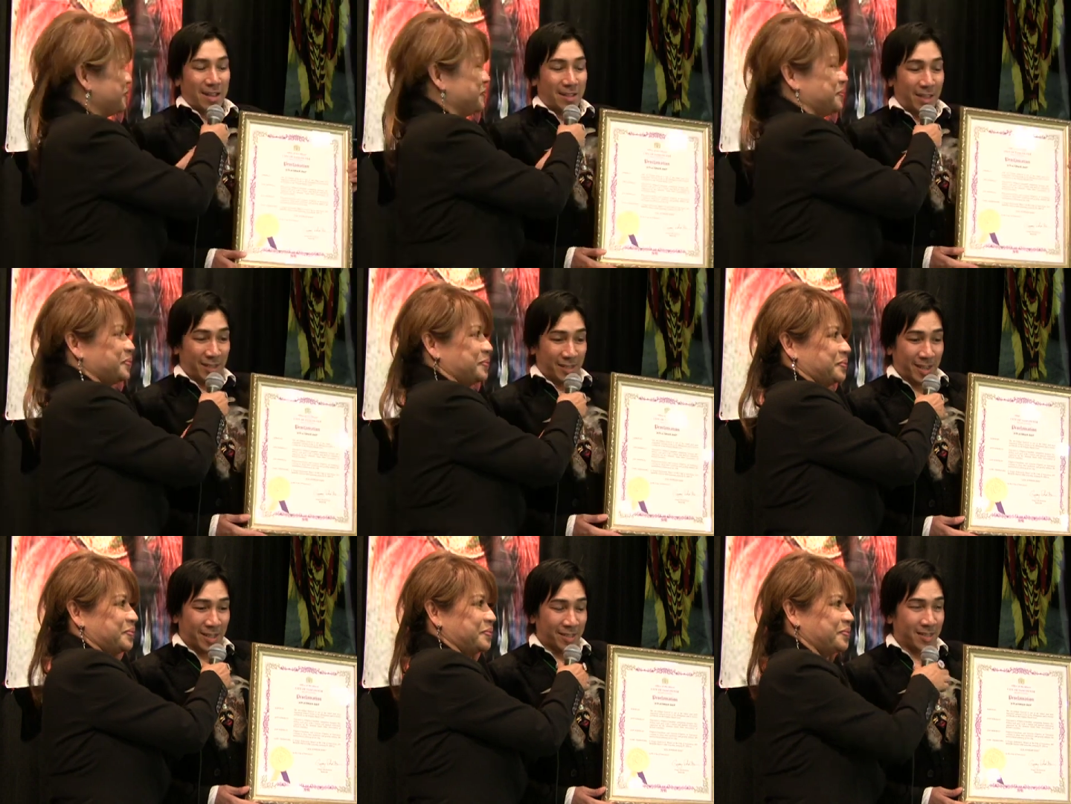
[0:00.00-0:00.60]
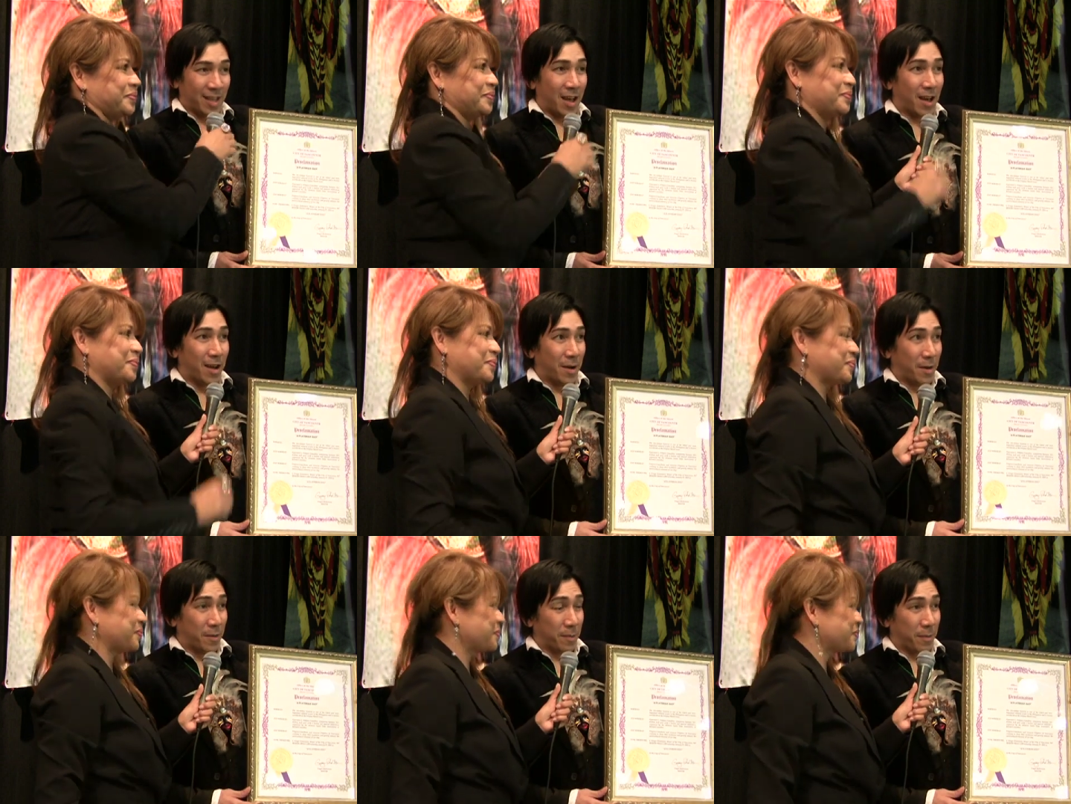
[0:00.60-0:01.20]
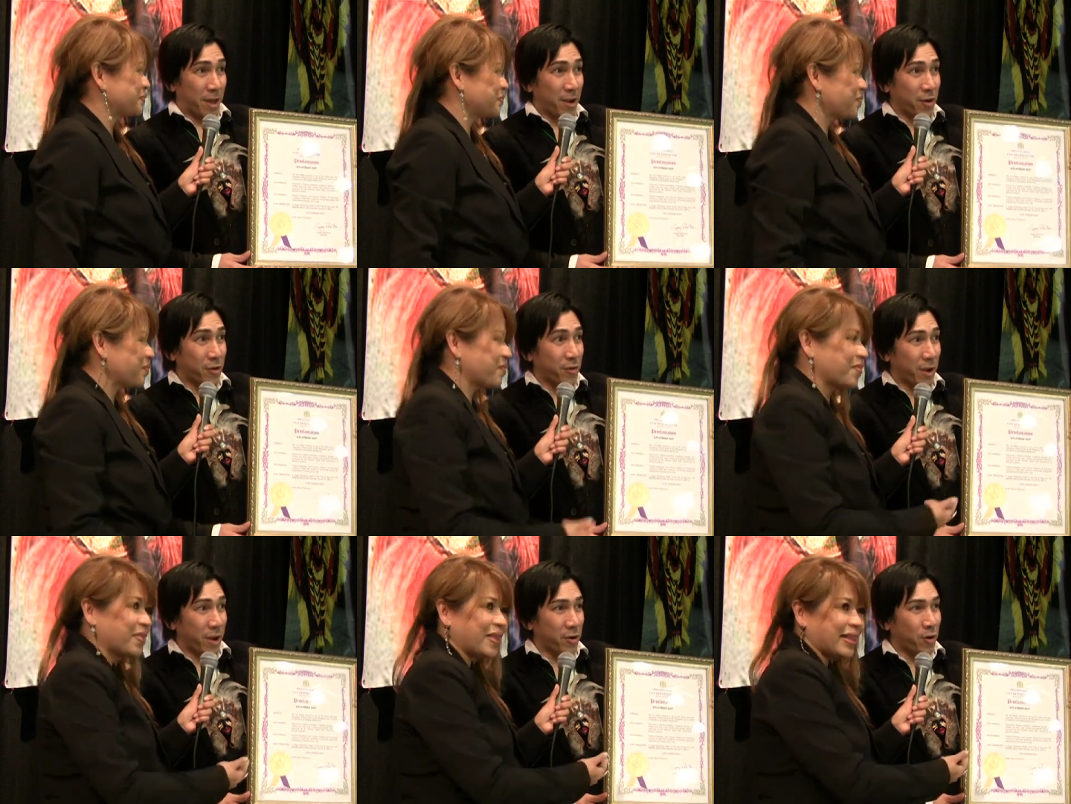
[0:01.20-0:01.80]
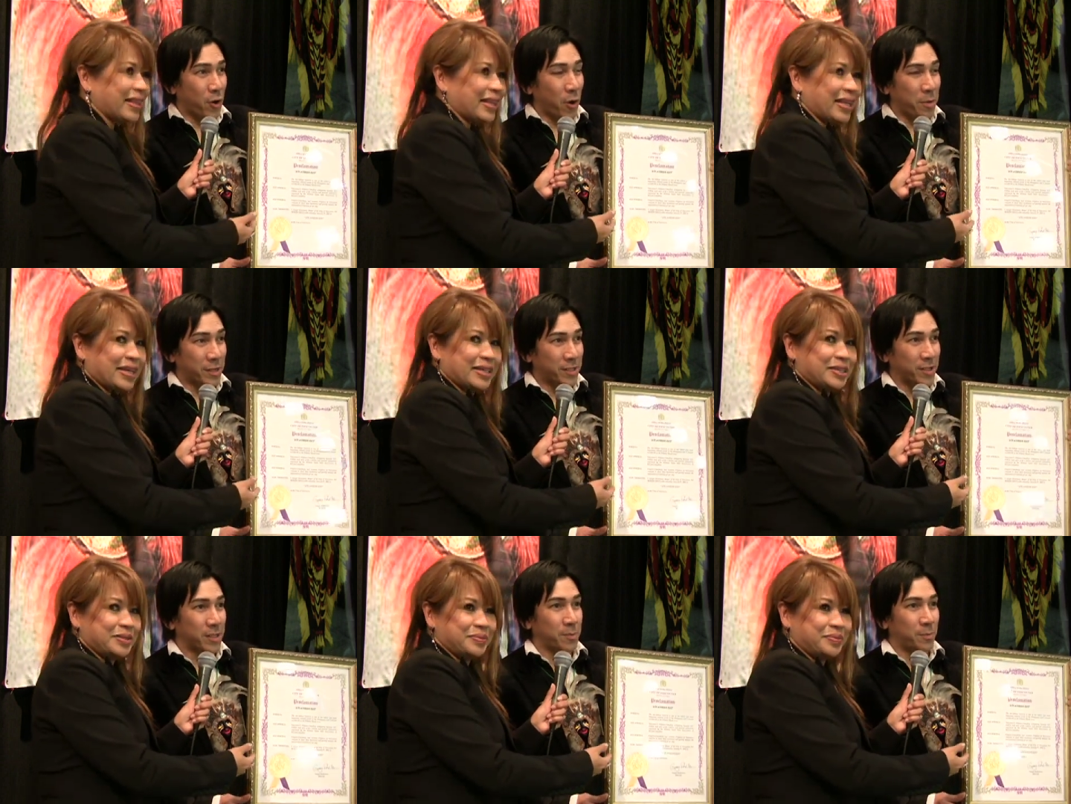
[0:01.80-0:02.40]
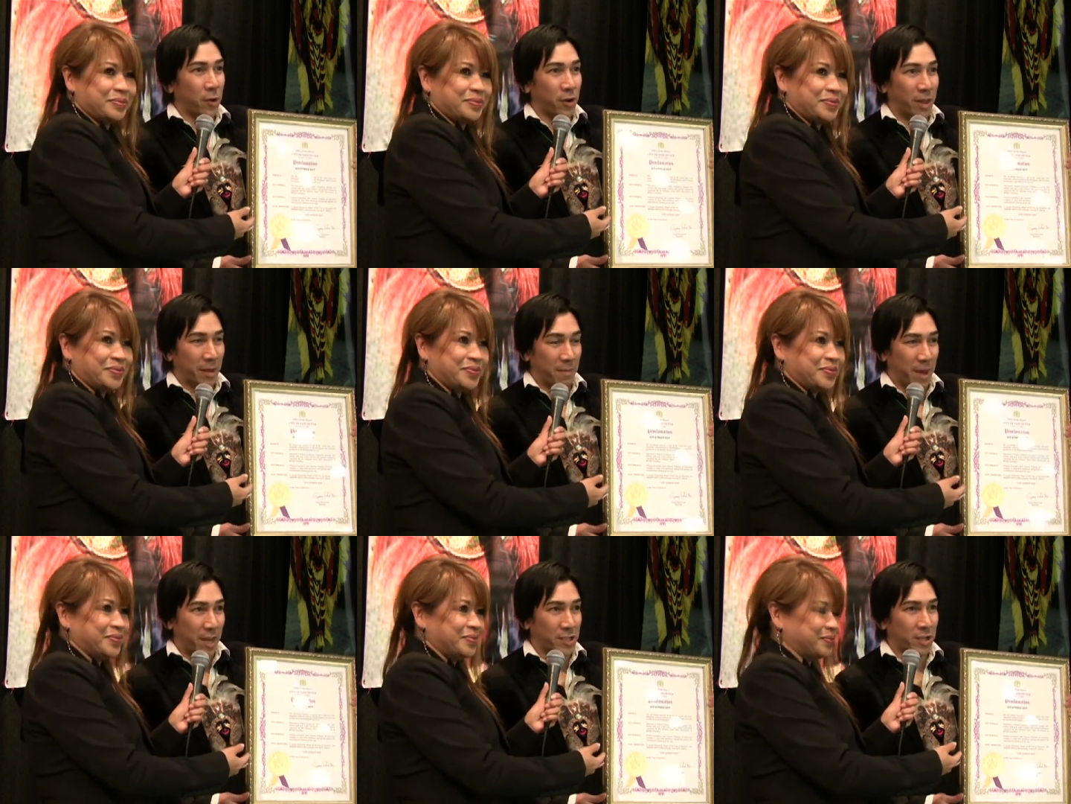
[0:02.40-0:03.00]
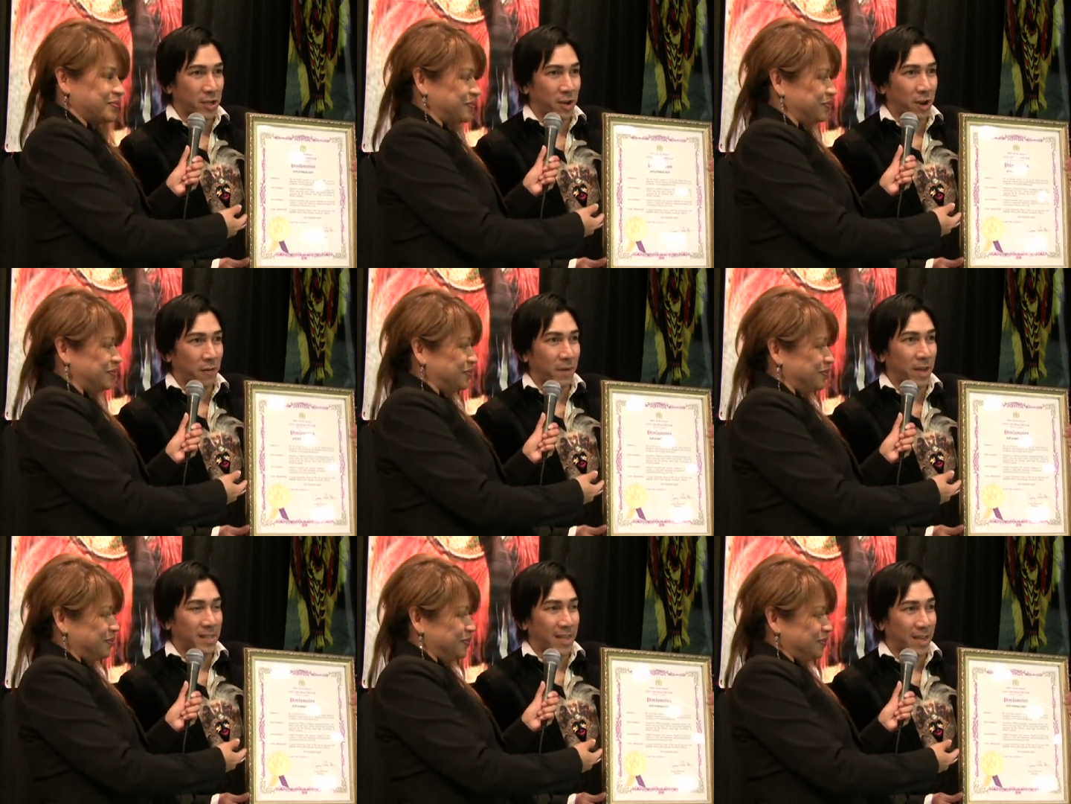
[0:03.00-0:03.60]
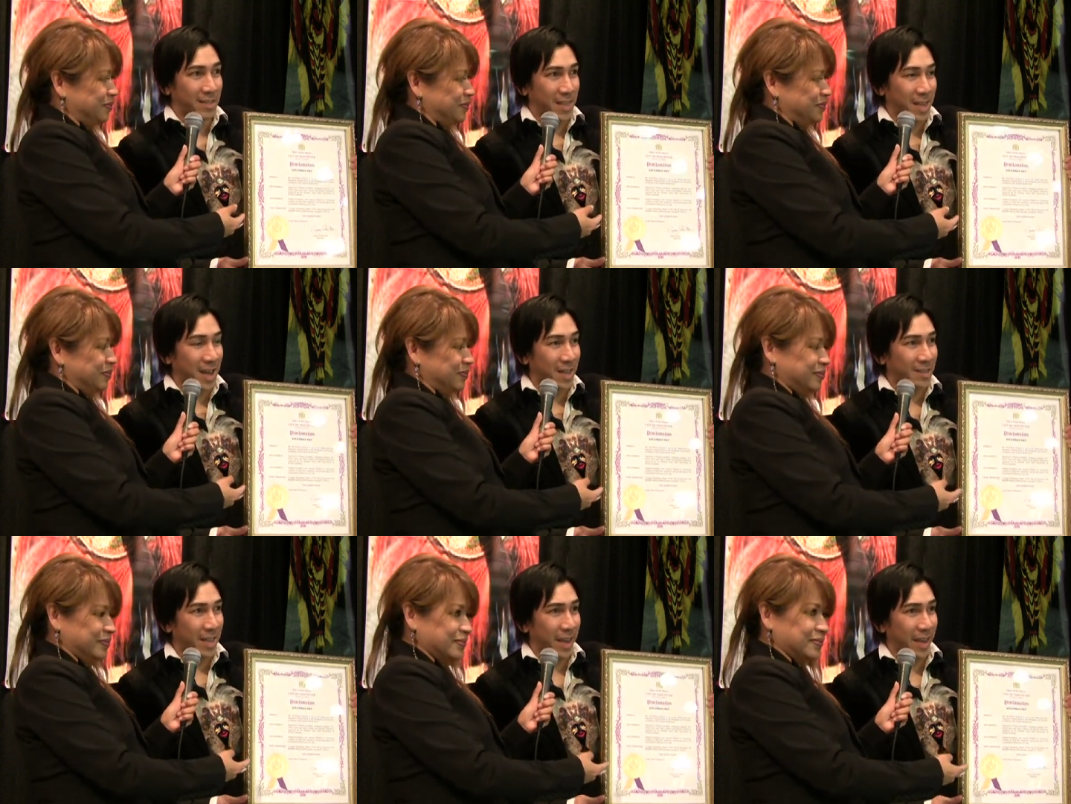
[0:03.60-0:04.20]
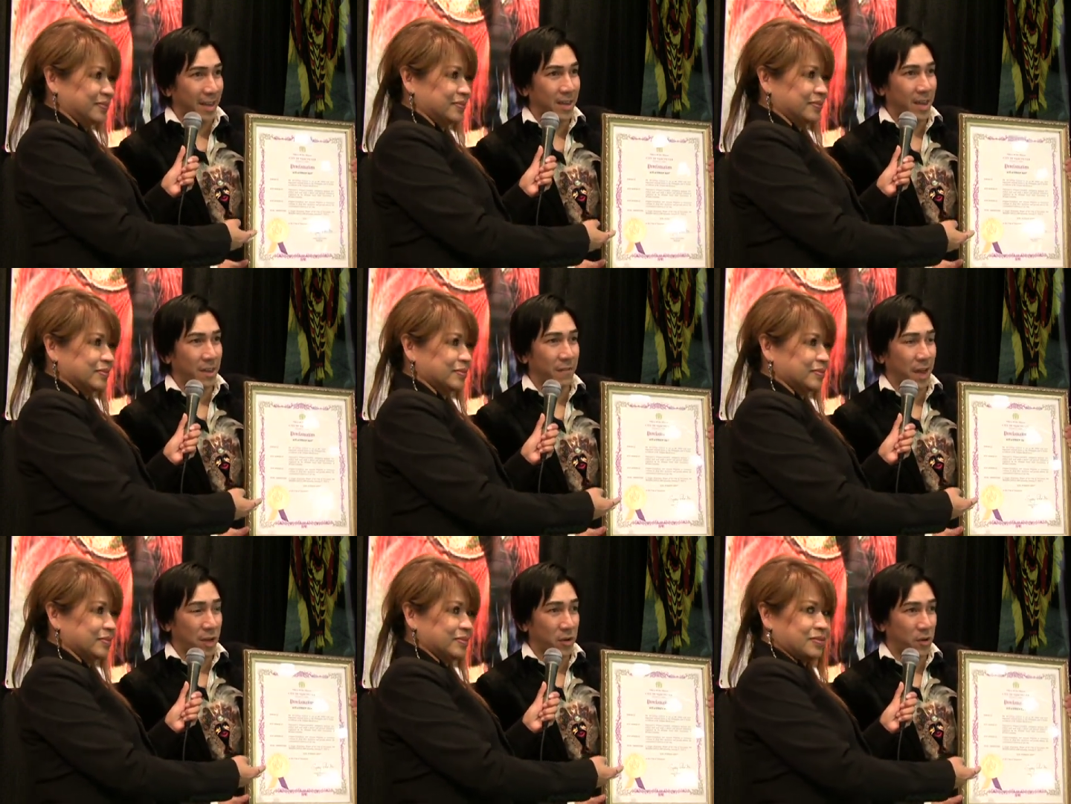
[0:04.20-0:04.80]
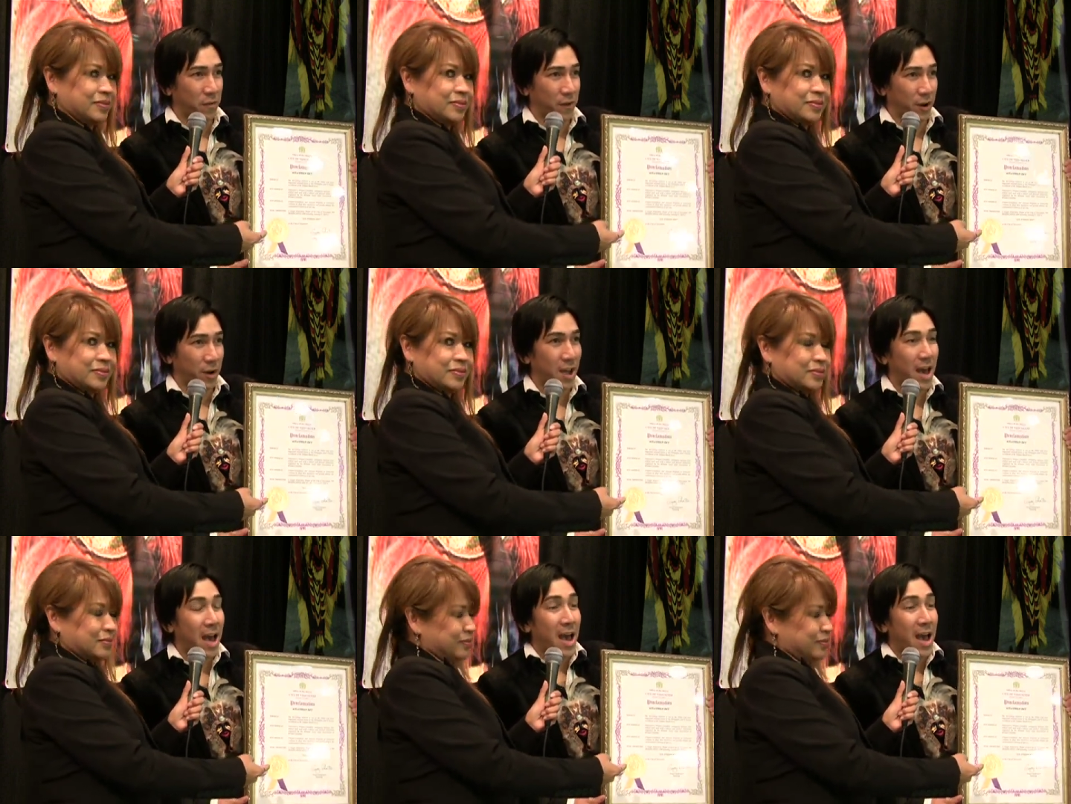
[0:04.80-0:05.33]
Speaker 1: this is uh, Mayor Gregor Robertson's proclamation of Atiatihan Day in Vancouver.